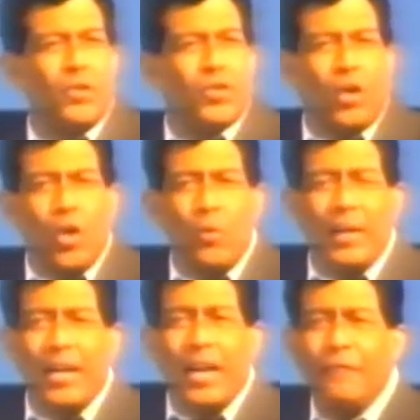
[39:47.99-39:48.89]

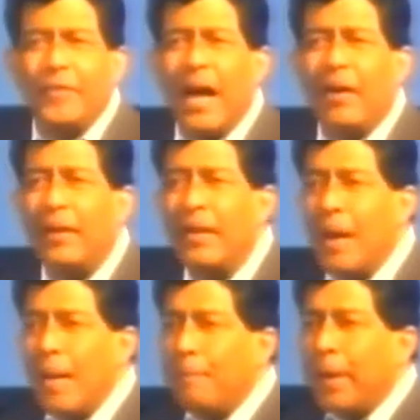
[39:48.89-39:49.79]
slowly left out,
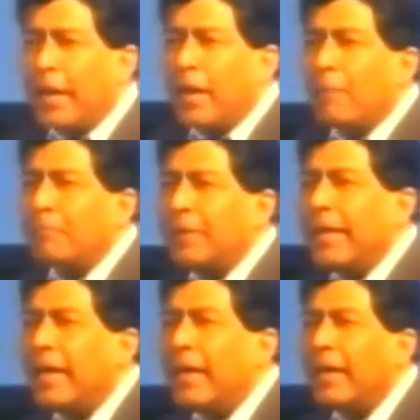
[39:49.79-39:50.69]
pick it up
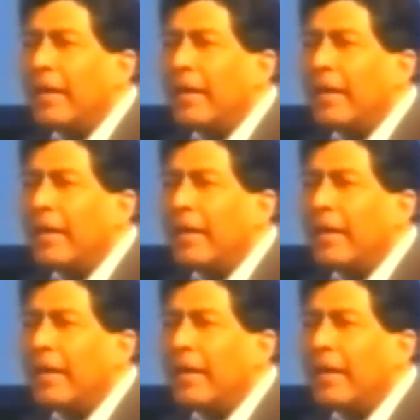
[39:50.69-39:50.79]
today.